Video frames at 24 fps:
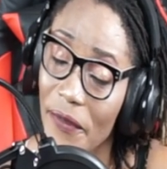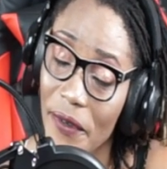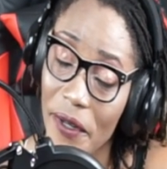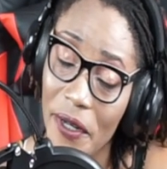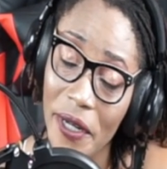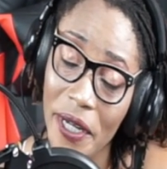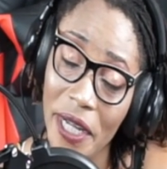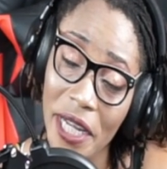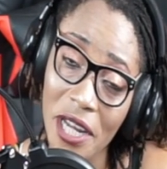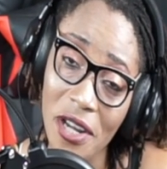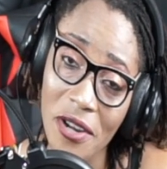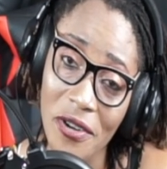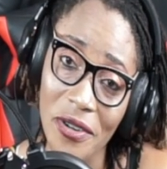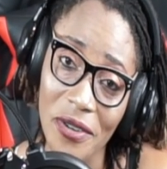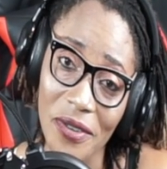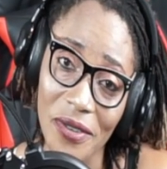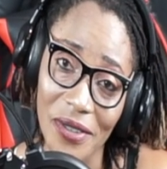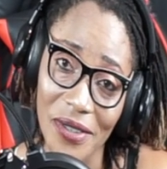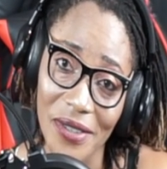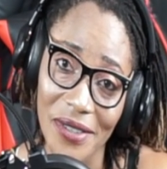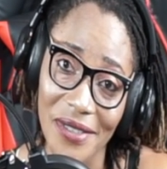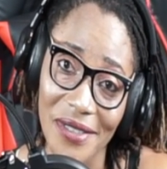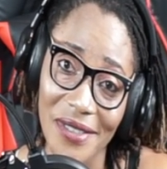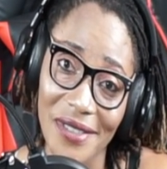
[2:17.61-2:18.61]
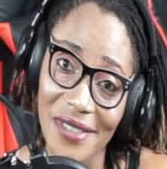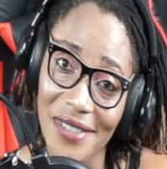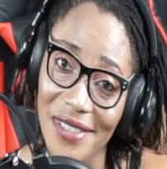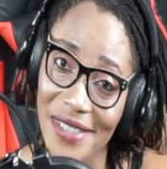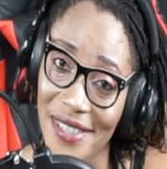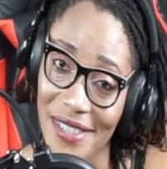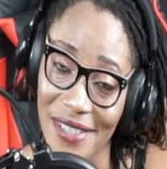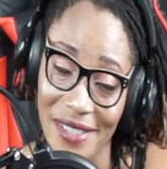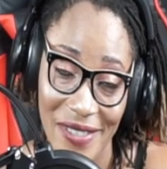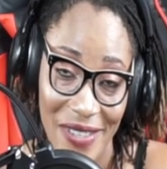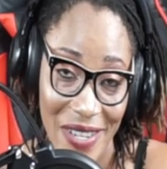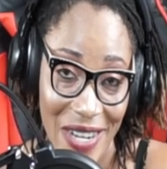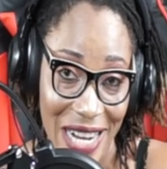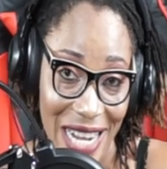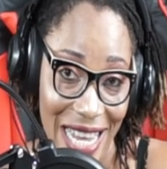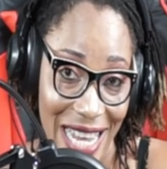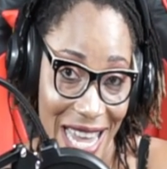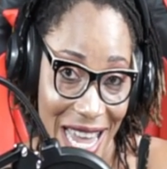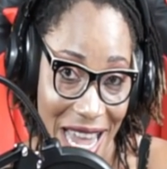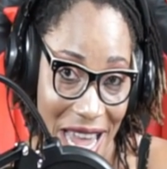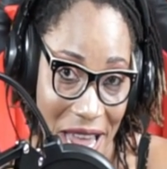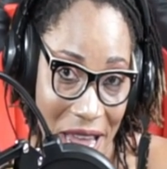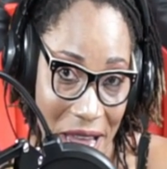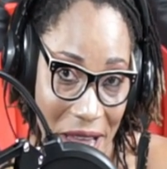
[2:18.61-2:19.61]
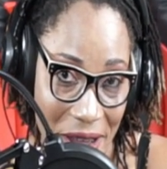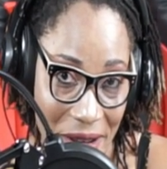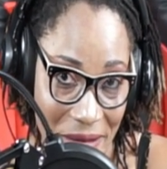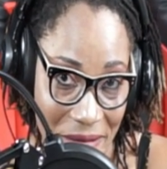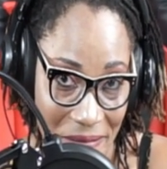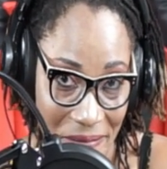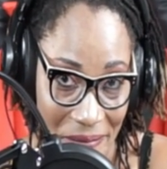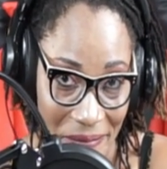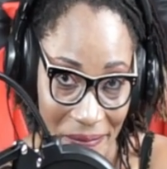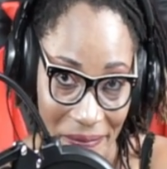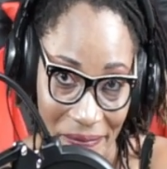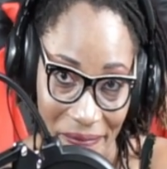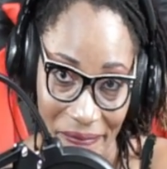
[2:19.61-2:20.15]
out here is not a game.